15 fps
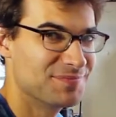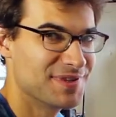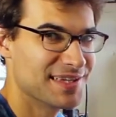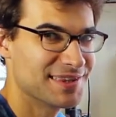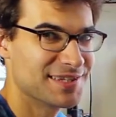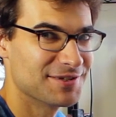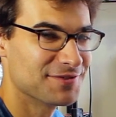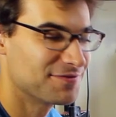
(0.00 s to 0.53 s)

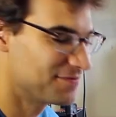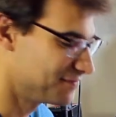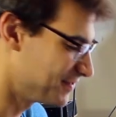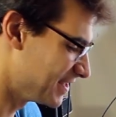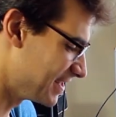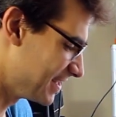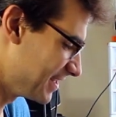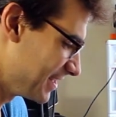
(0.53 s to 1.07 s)

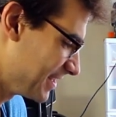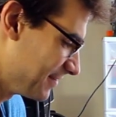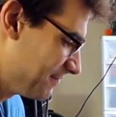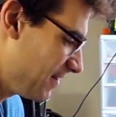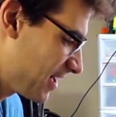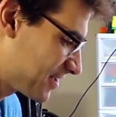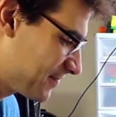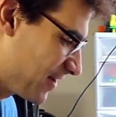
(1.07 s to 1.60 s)
the
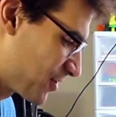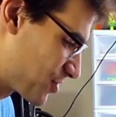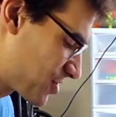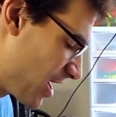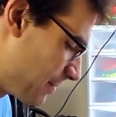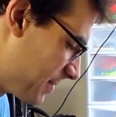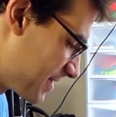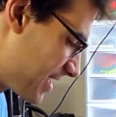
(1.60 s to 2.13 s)
Foxfire
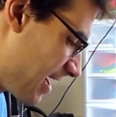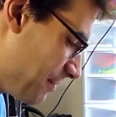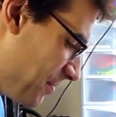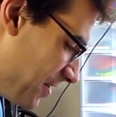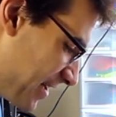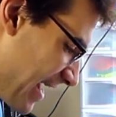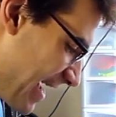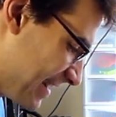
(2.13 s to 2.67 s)
shop is
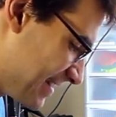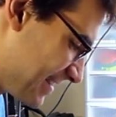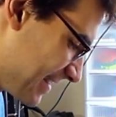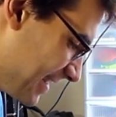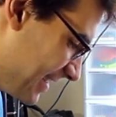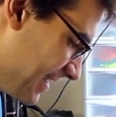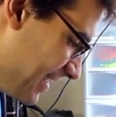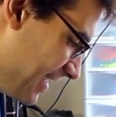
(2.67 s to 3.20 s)
up on
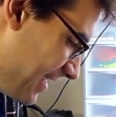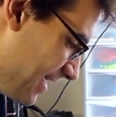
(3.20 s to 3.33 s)
Etsy,